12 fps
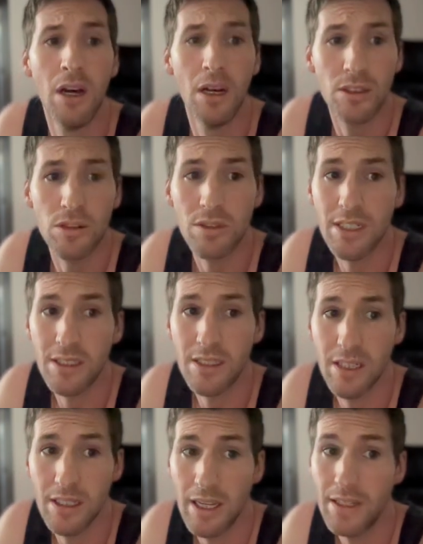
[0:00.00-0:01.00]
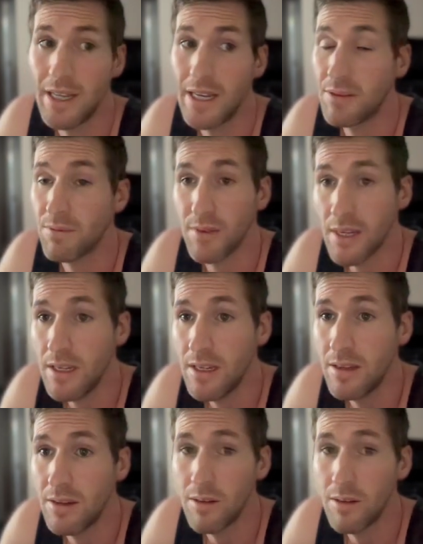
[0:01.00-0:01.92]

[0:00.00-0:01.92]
So this net v,